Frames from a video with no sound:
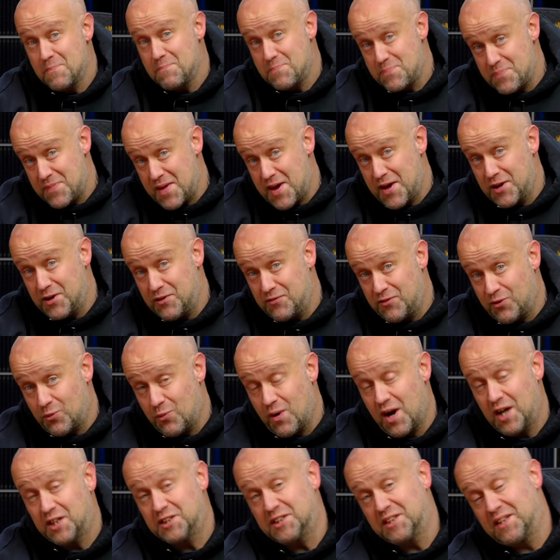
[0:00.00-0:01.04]
Thank you for
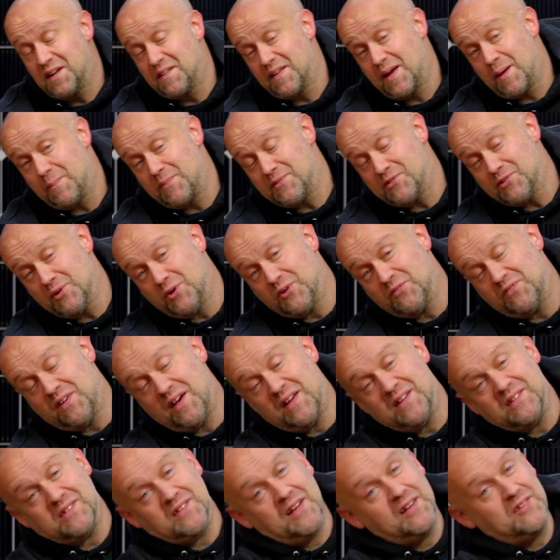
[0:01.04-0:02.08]
watching another episode of
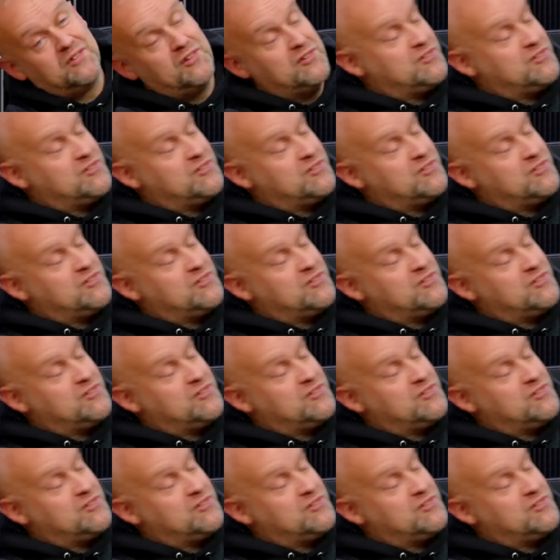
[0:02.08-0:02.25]
Uncensored